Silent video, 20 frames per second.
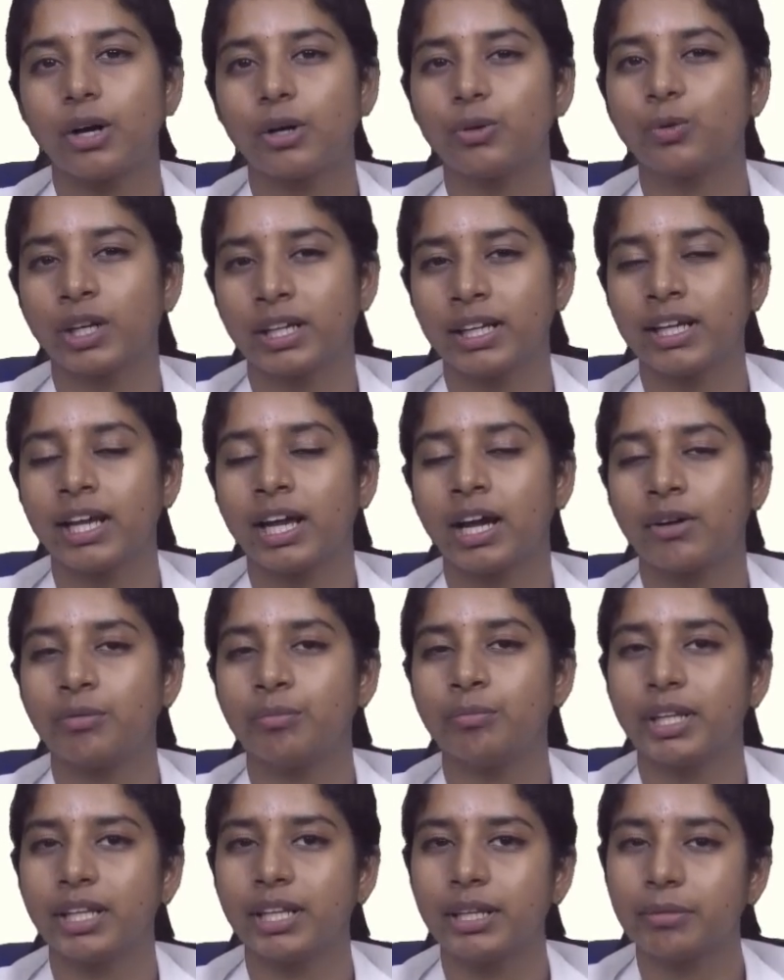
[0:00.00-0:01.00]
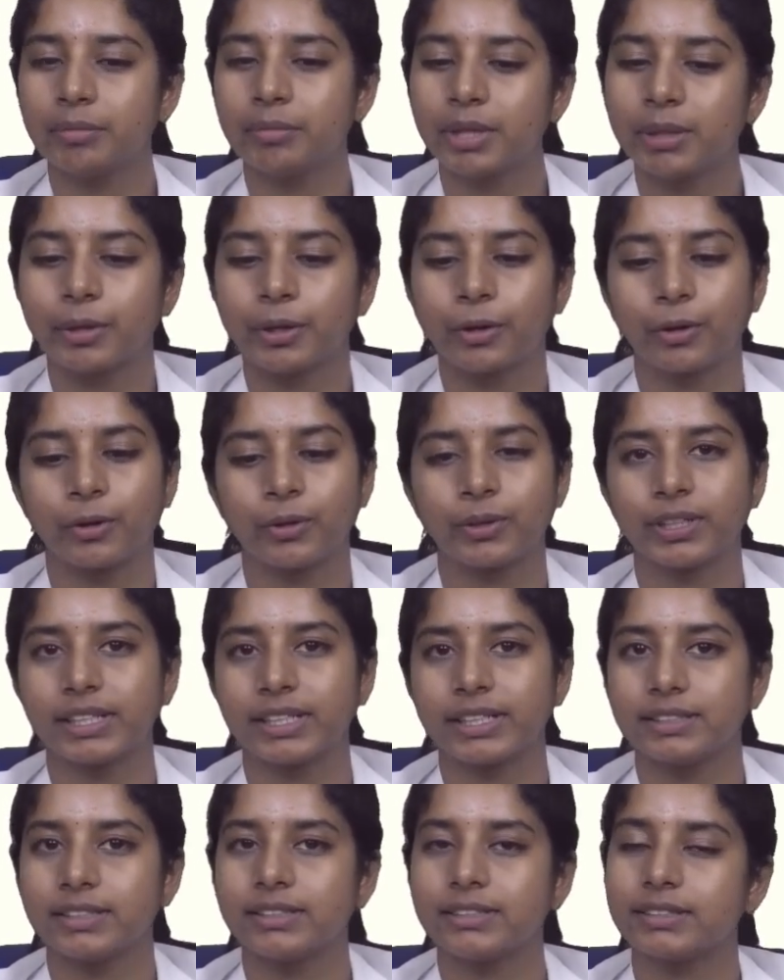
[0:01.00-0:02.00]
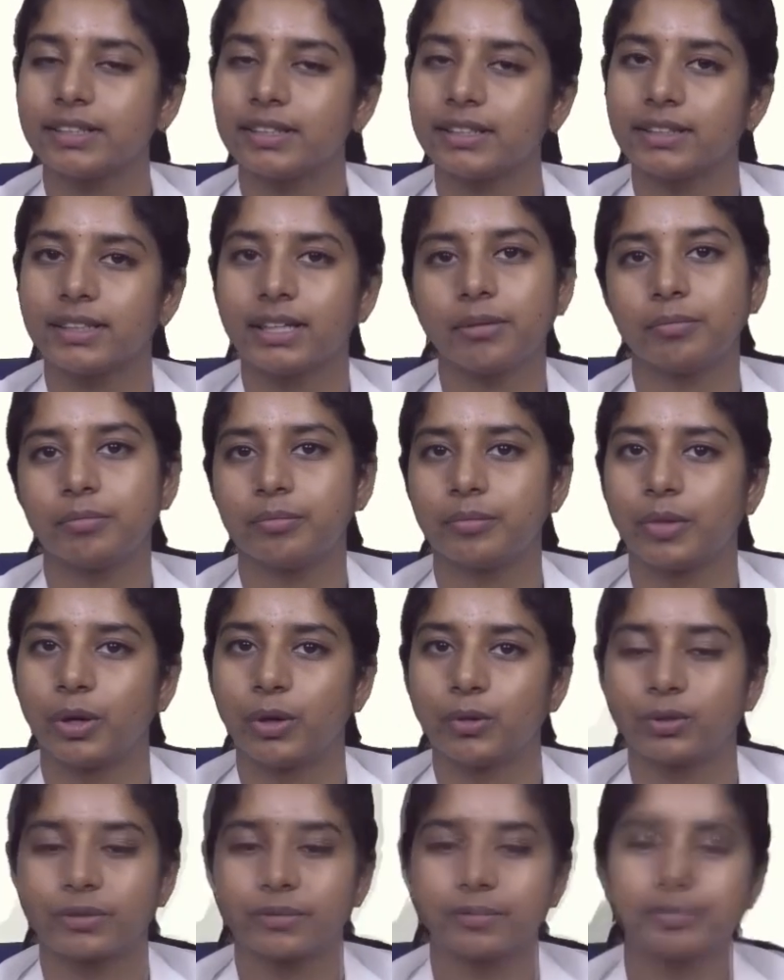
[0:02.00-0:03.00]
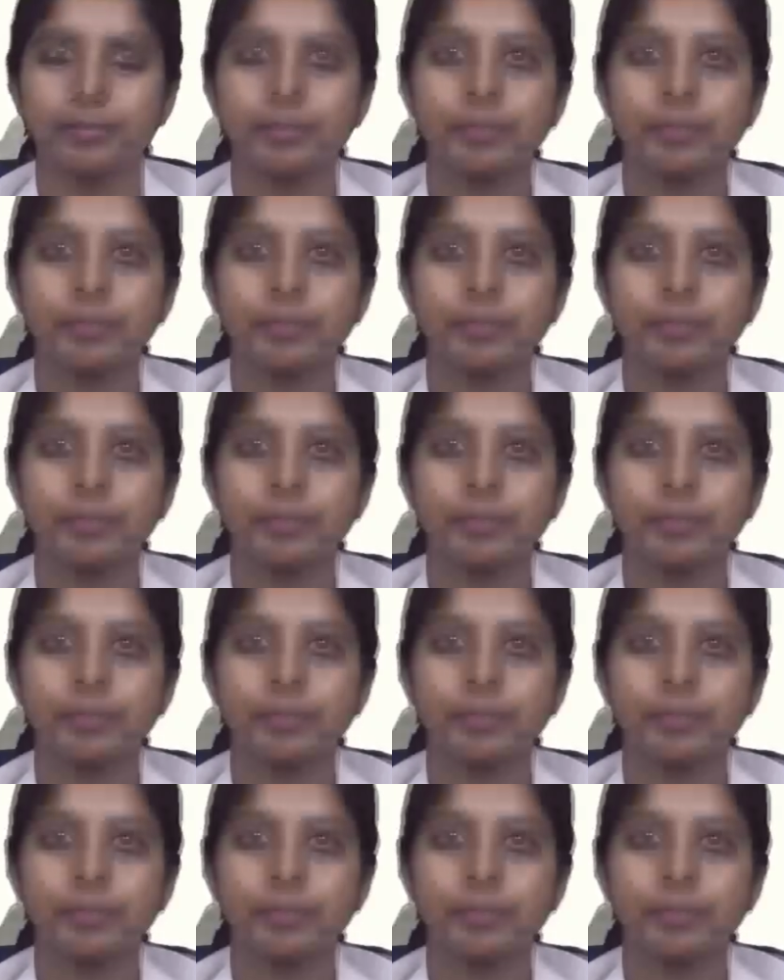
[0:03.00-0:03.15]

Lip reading: or only have minimal periodontal disease in the mouth.